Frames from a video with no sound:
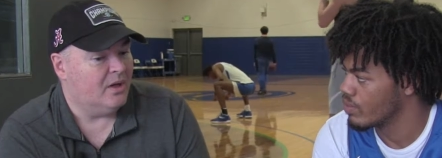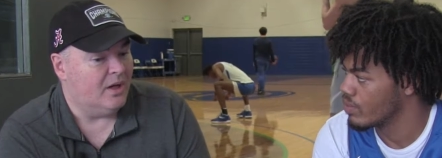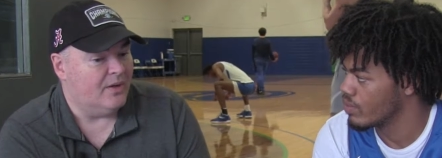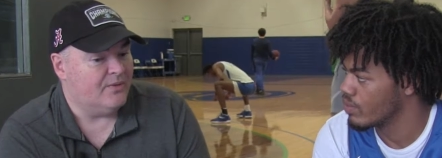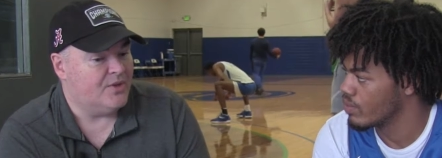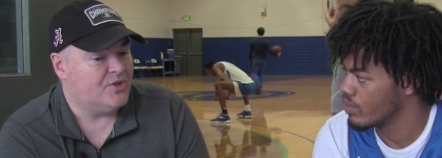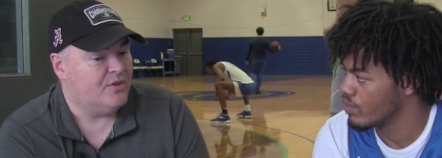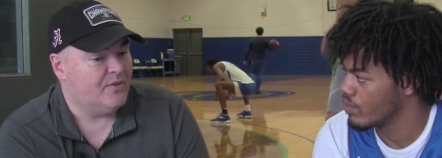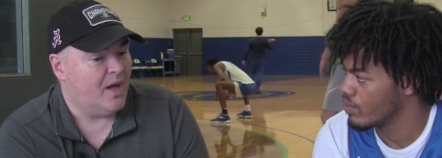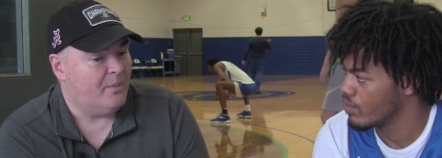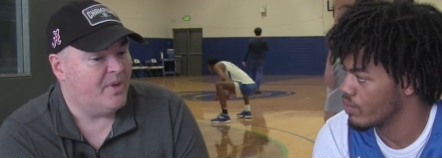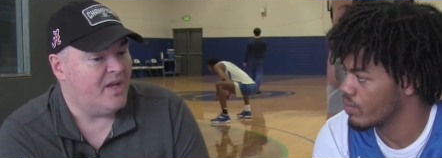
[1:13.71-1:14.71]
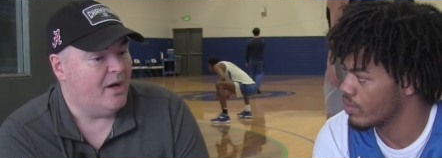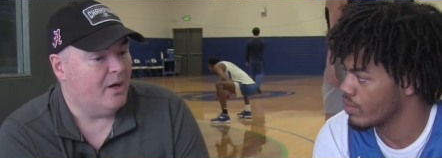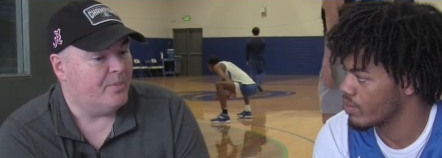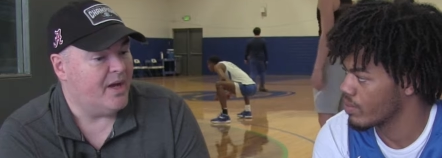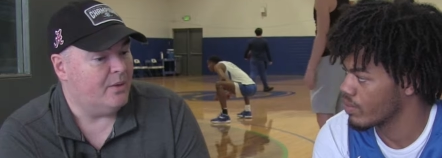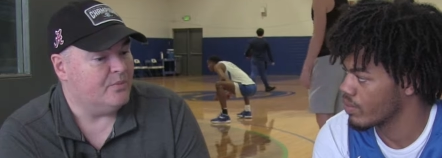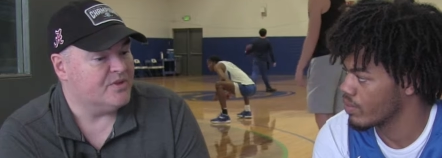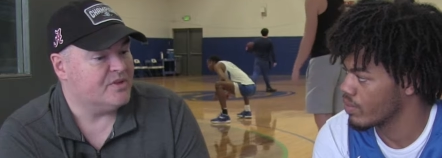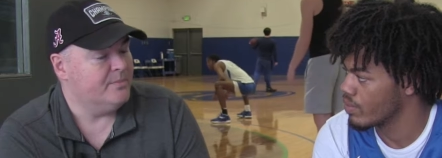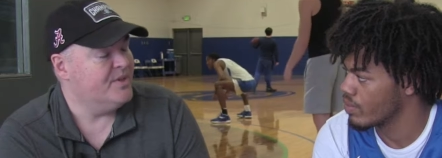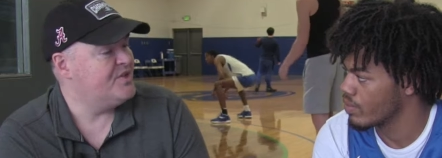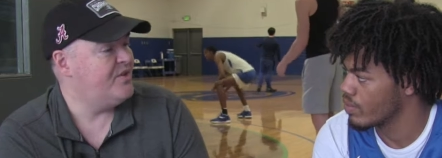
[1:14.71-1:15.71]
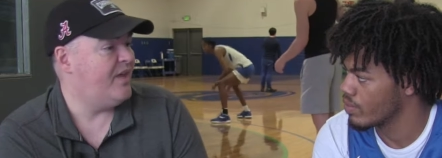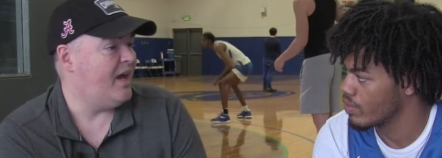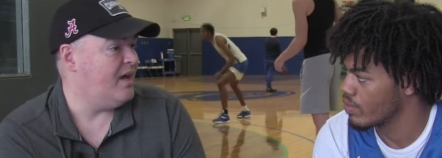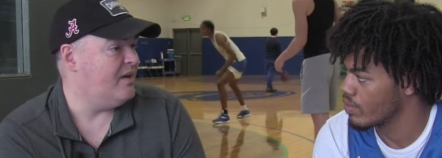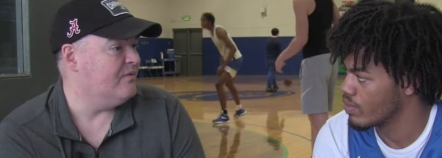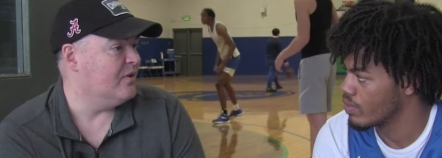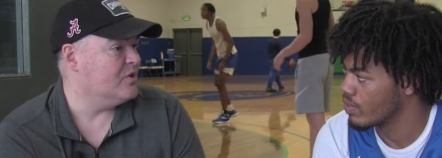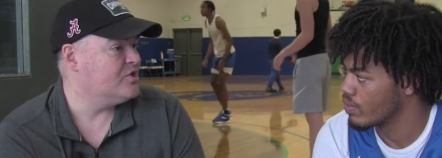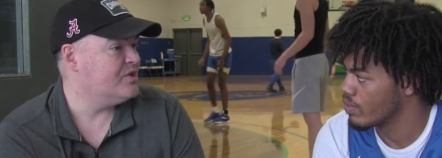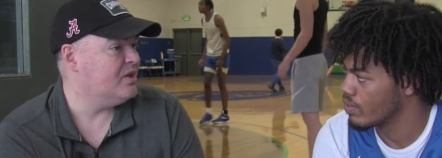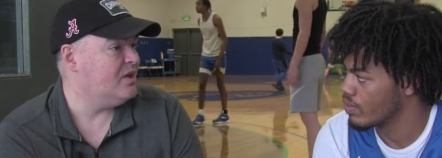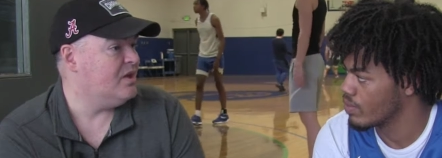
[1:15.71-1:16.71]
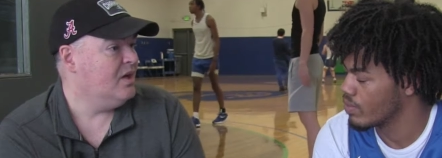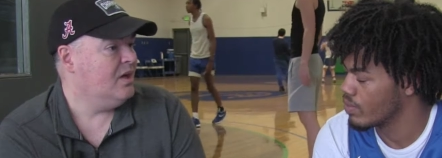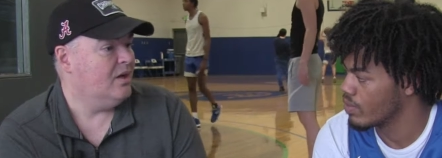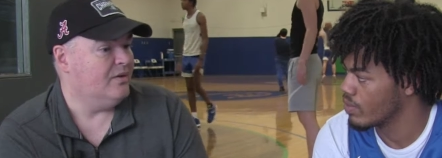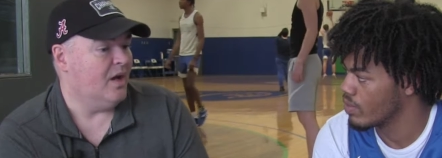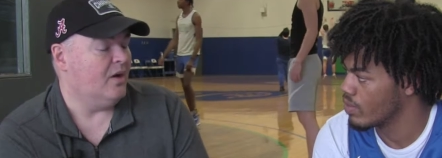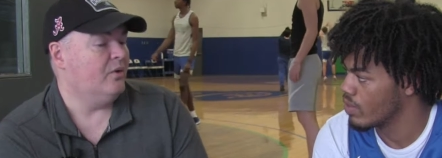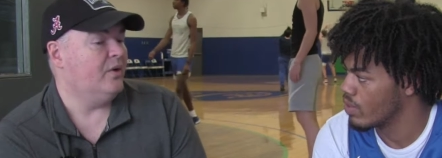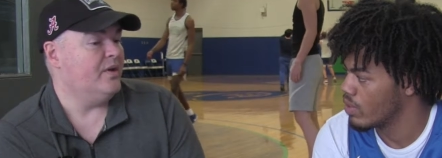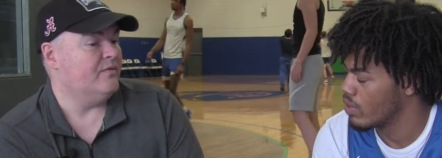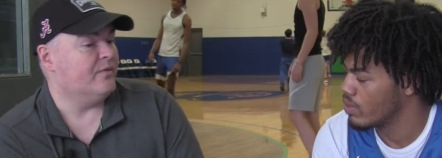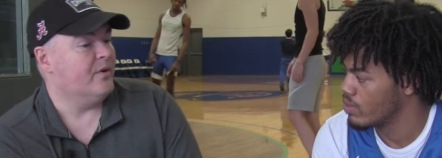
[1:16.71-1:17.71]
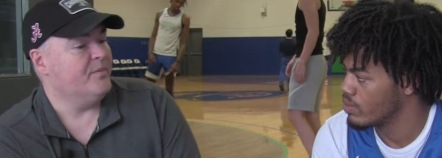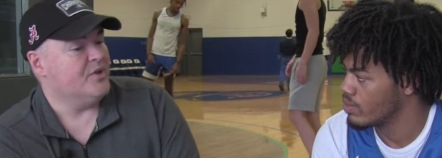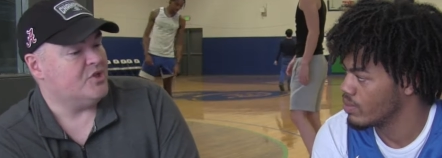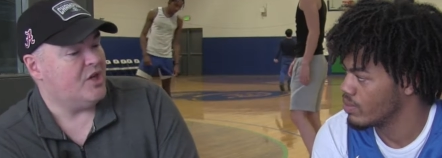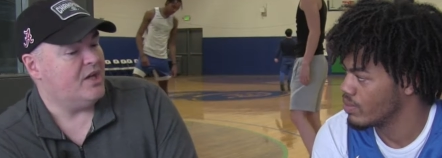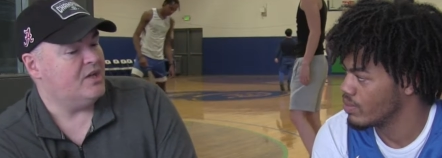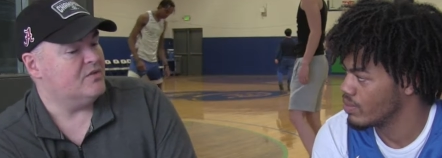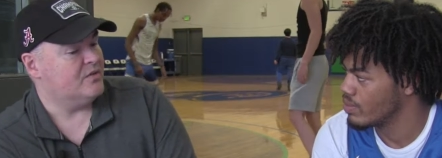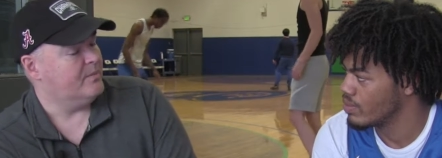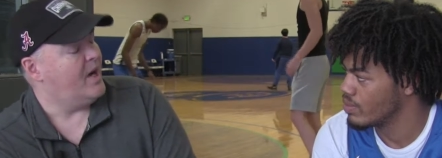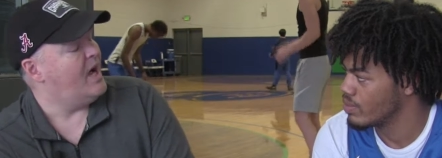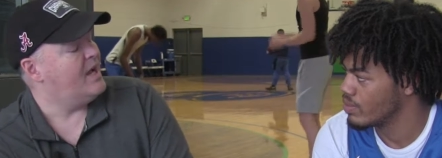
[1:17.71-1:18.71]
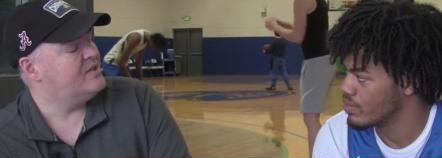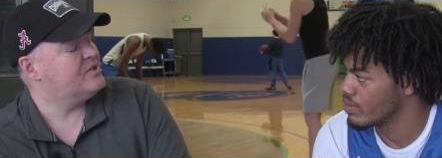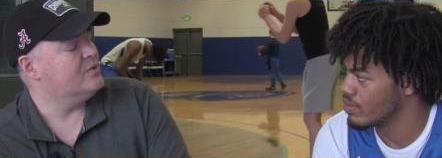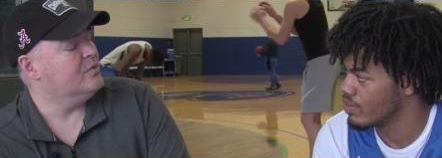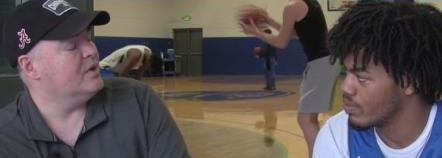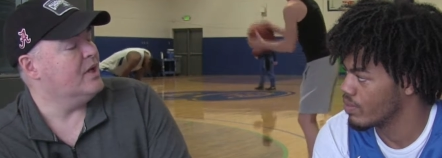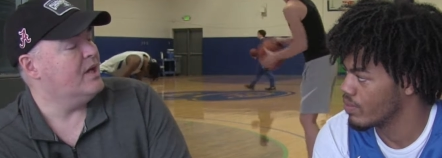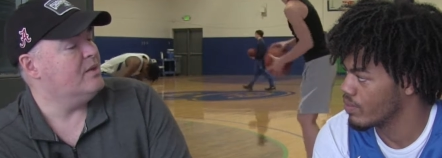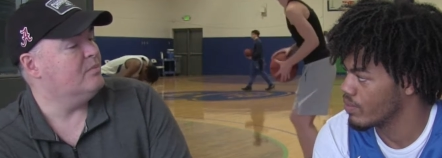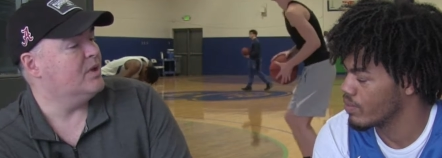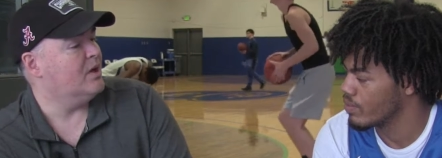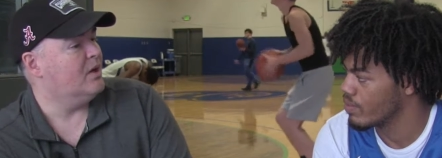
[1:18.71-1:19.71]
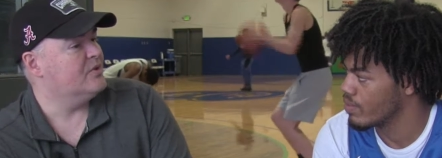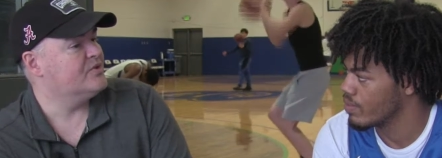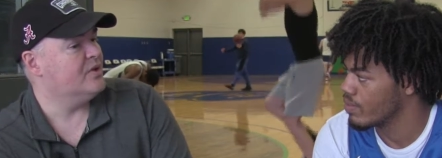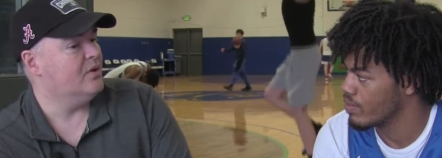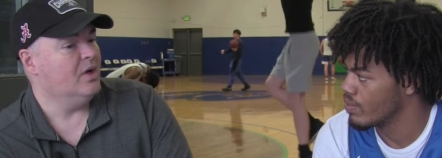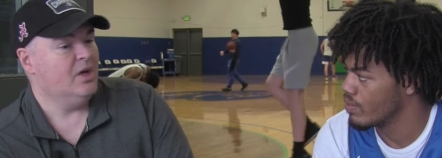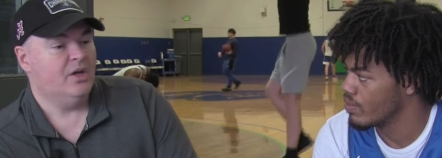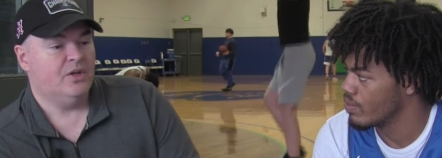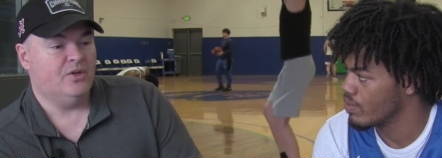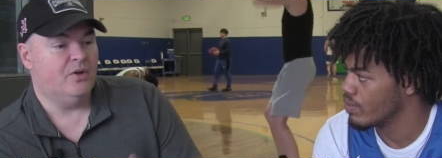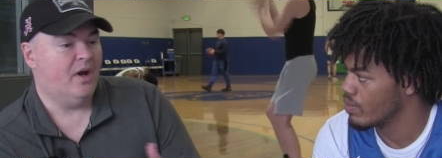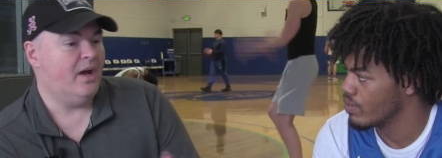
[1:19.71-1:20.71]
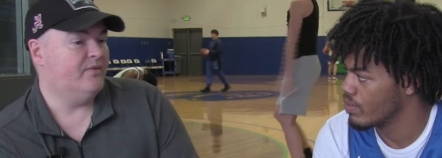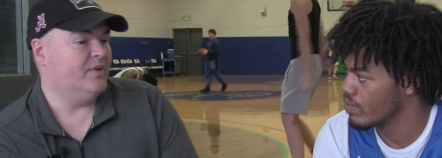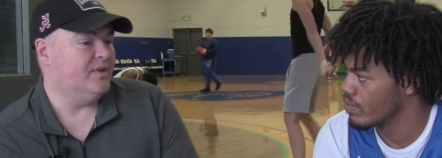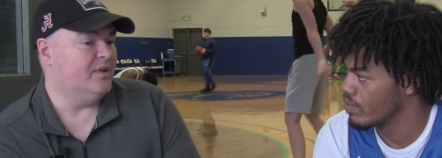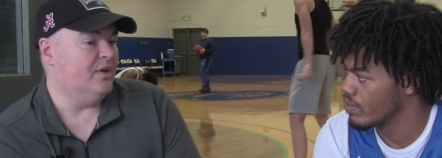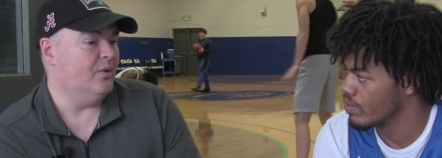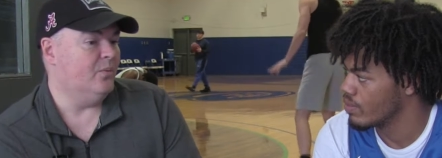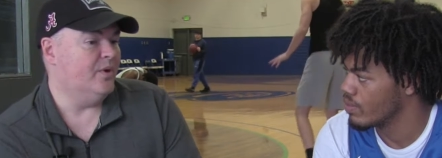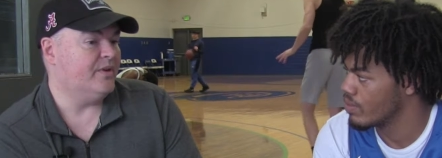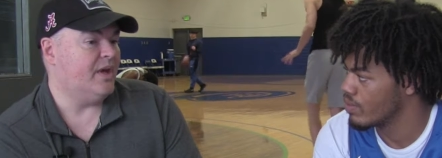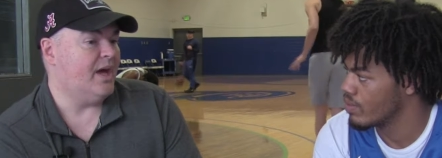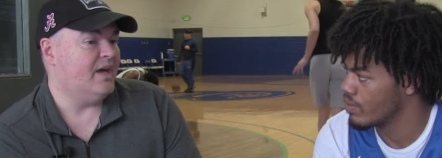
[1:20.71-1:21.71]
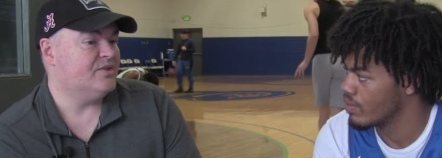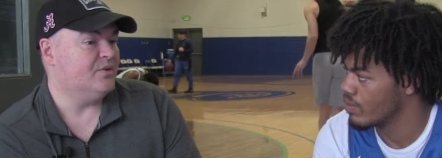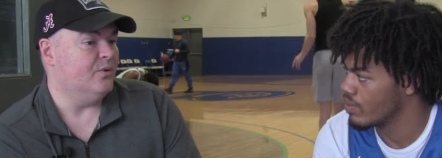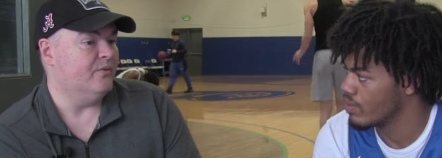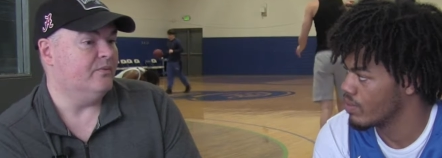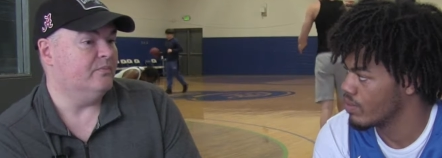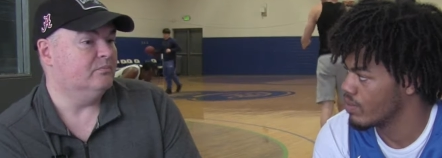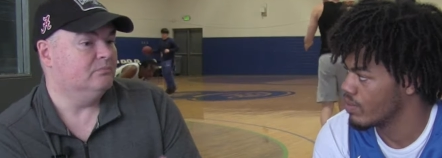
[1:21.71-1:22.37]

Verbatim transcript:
Speaker 1: uh, that you've got to be helping out with so much of the adversity, not only from the change from a high school game, but also you're having to deal with guys who have